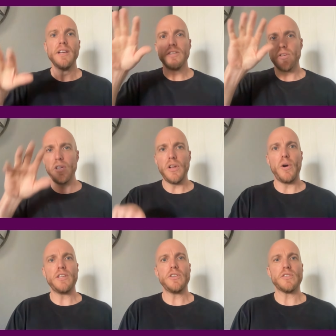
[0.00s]
So
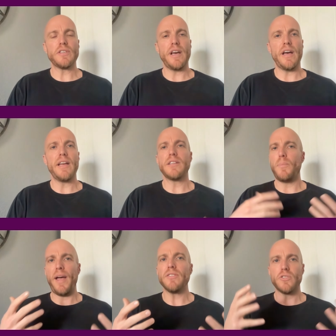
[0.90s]
it just it
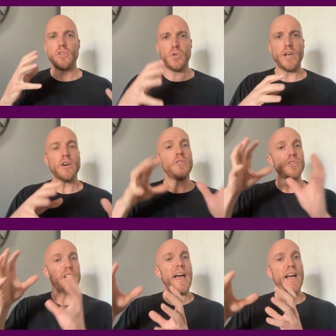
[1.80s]
depends. There's a trigger,
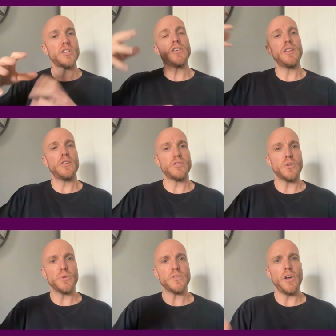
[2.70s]
there's an action, and there's the
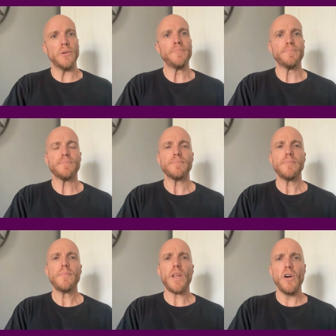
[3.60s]
result.
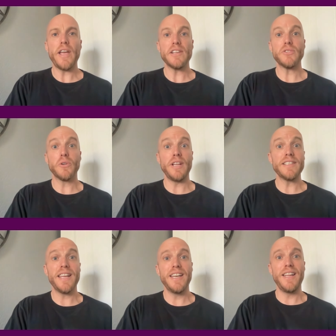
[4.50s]
Okay, so let's
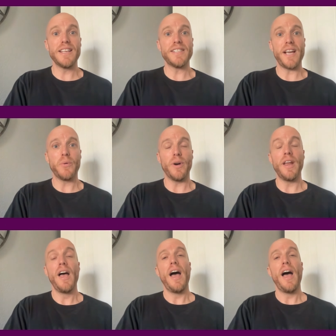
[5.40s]
get into the second one.